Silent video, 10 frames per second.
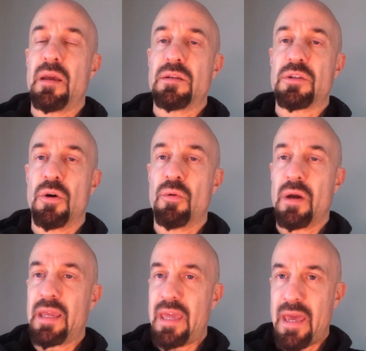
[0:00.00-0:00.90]
So
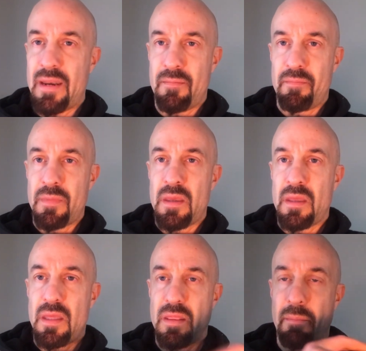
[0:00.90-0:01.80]
again,
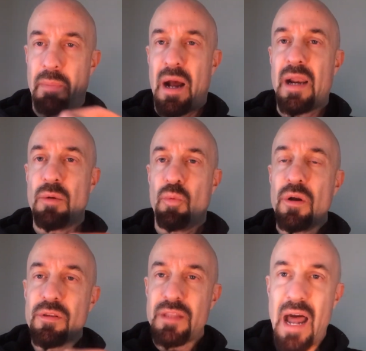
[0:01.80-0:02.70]
the body
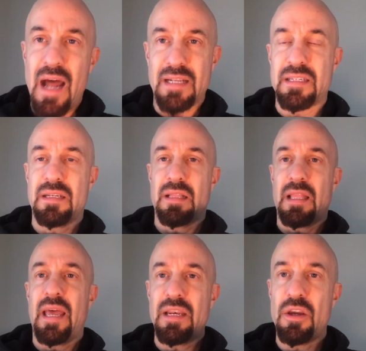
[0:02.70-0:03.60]
will not
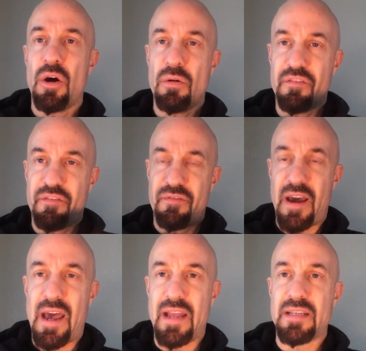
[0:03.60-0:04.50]
let go of
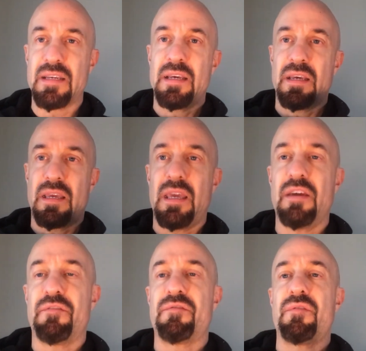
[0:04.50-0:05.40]
fat
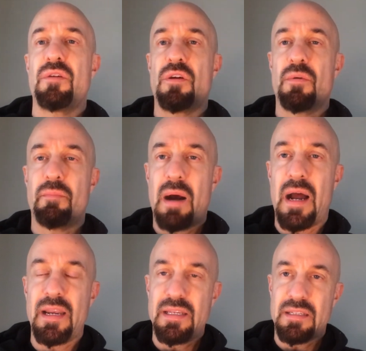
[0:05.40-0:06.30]
if your
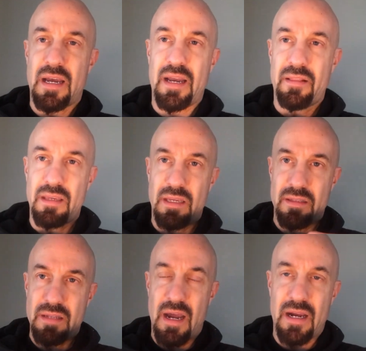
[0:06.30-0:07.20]
body is highly
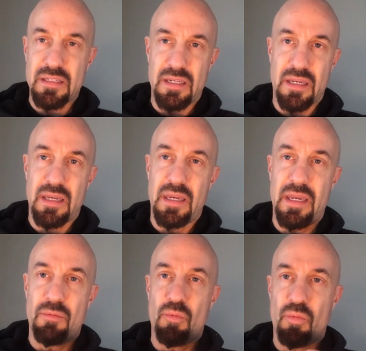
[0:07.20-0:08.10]
toxic.
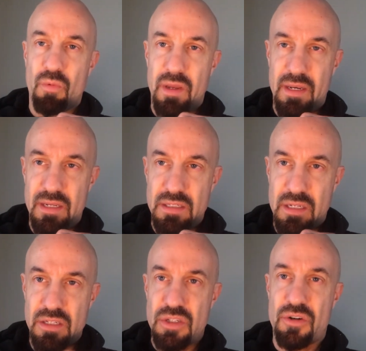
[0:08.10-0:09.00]
It is
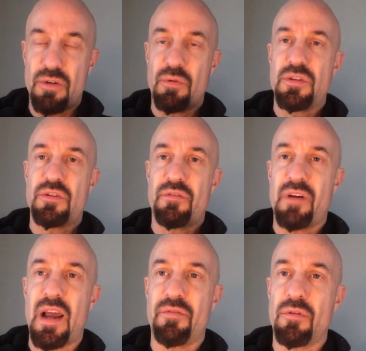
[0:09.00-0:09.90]
concerned with
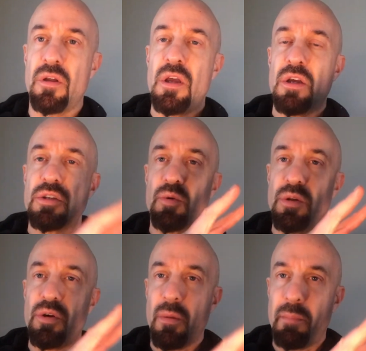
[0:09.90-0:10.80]
survival. So
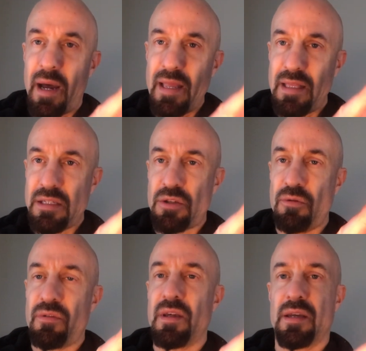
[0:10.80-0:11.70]
when you combine these
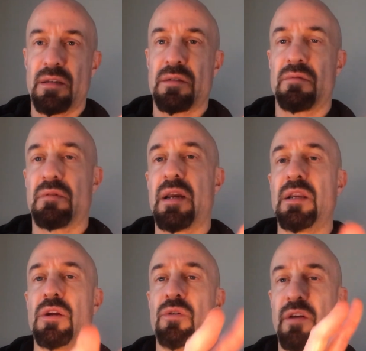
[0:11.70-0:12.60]
two things,
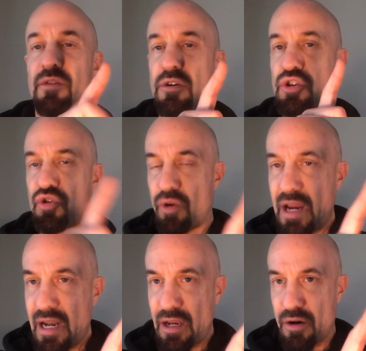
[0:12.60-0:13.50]
right, if you're
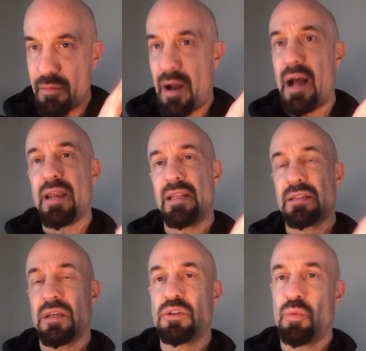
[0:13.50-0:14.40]
training your body in
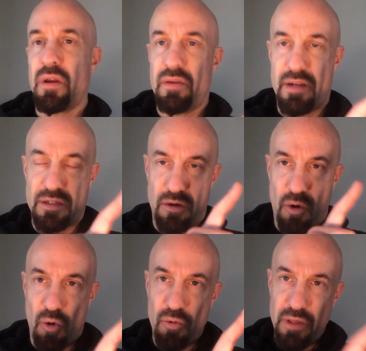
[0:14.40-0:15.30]
such a way that it's
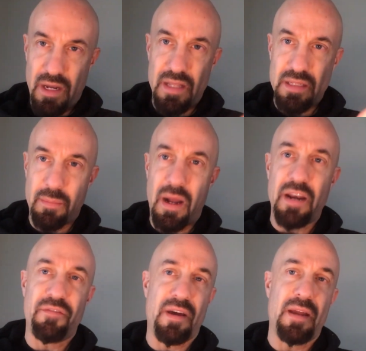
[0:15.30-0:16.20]
holding on to
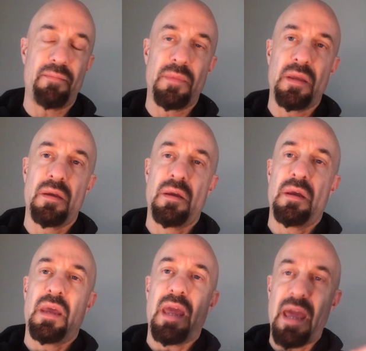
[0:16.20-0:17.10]
body fat,
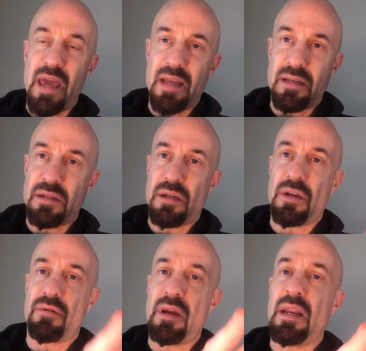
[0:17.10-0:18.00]
and
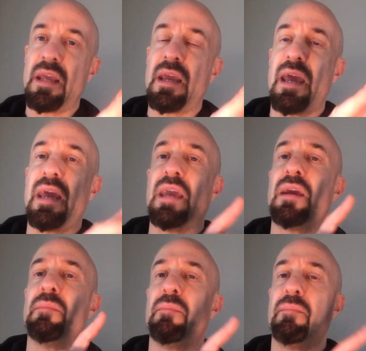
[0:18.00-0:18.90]
you're eating
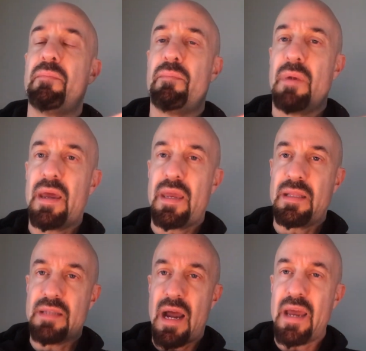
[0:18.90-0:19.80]
a
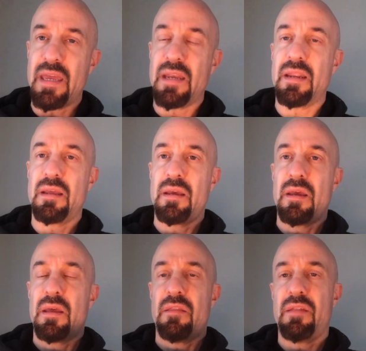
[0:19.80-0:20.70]
diet
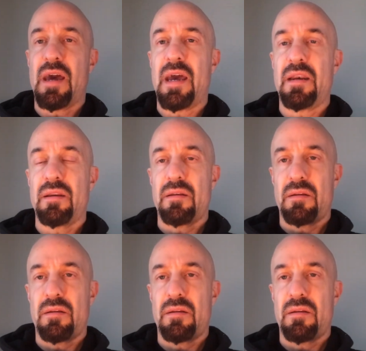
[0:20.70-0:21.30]
that